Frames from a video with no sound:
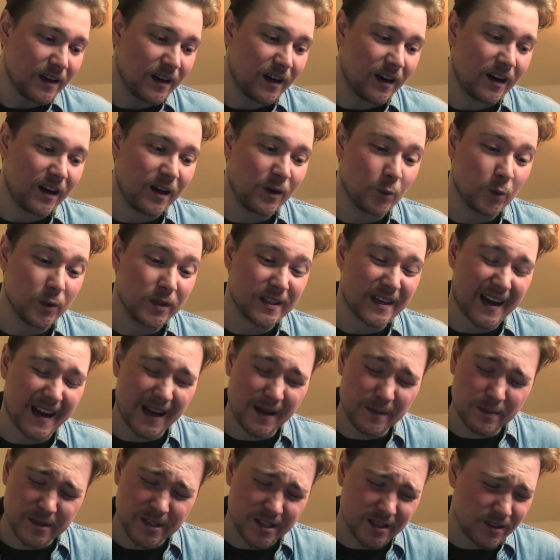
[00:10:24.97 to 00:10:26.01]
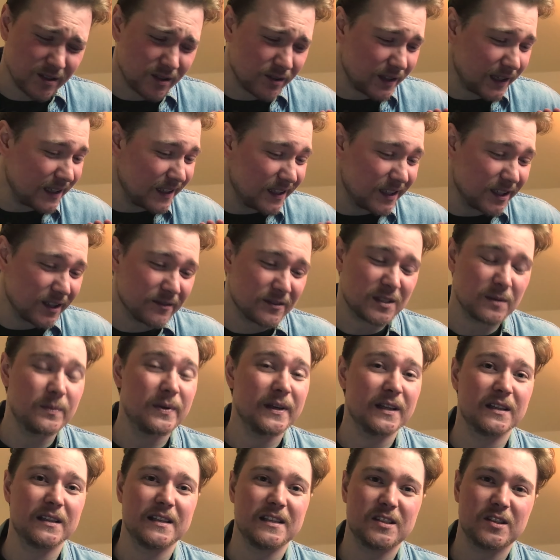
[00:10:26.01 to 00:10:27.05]
I would absolutely love to
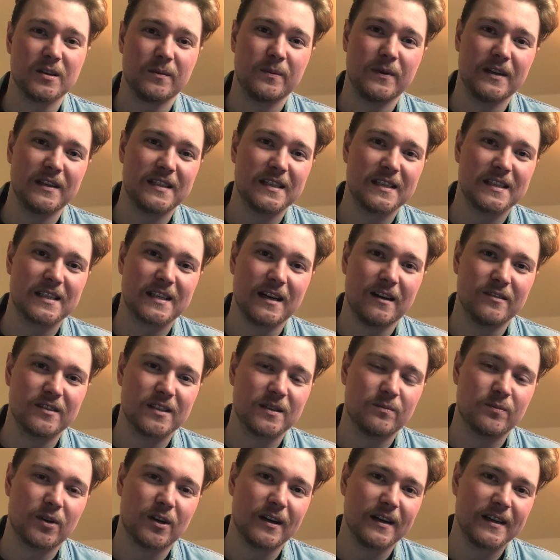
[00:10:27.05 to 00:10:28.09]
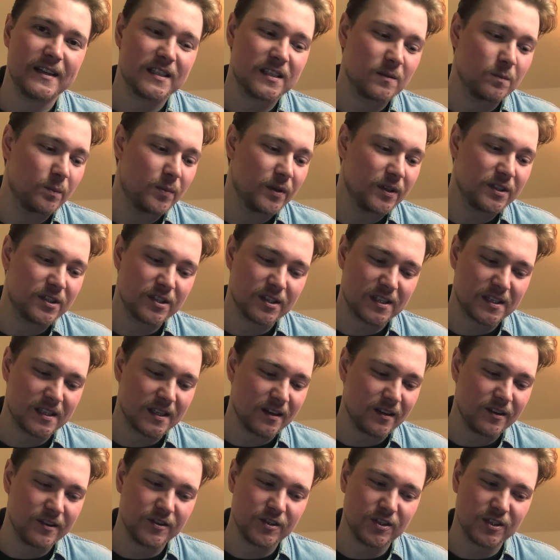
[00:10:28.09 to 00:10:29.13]
pick these up at a discounted price, but just at
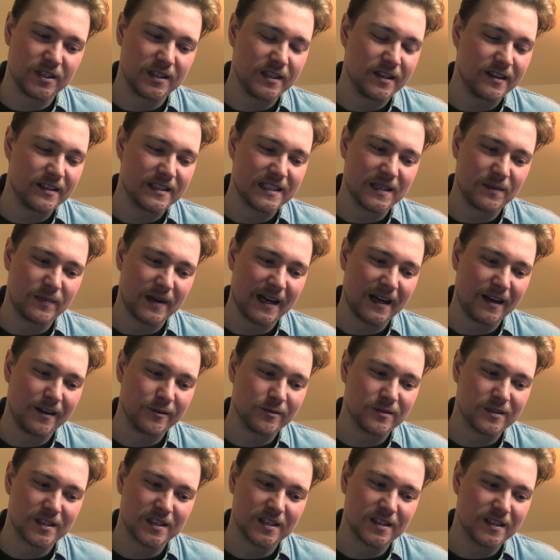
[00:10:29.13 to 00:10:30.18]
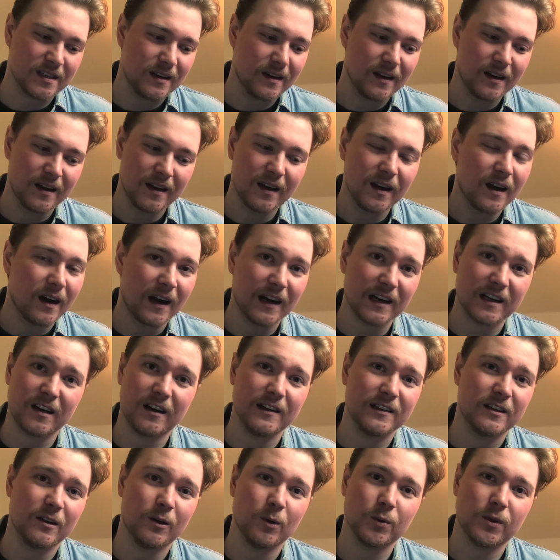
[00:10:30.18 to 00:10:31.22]
£190, I
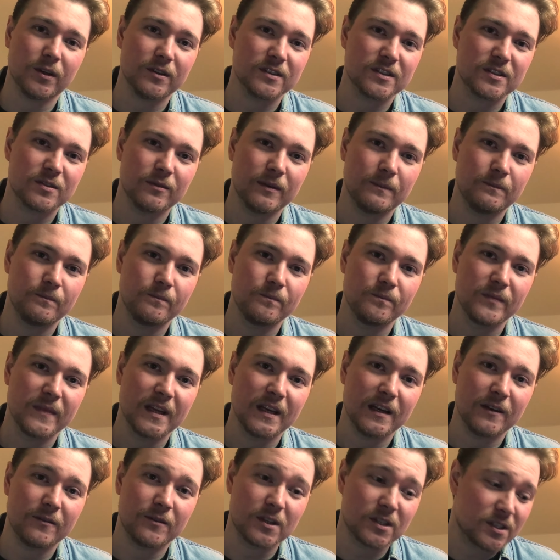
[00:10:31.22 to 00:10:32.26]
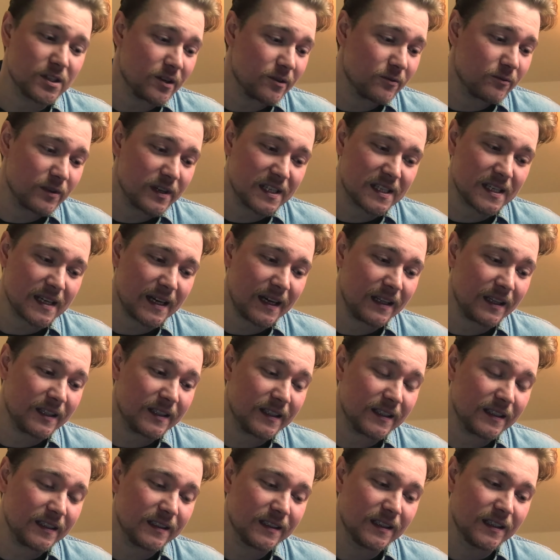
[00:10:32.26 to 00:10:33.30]
can't hold on to them. If there's no resale in
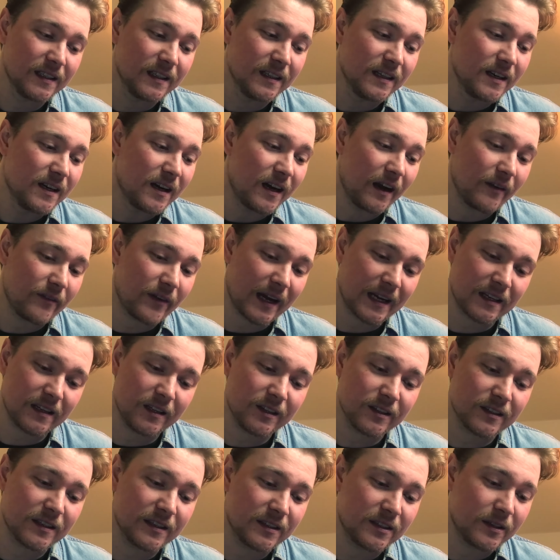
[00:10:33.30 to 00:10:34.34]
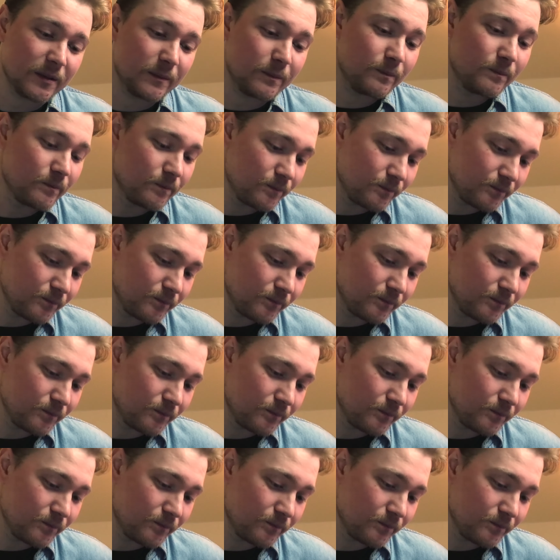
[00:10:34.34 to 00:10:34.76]
it, I've had a look at them.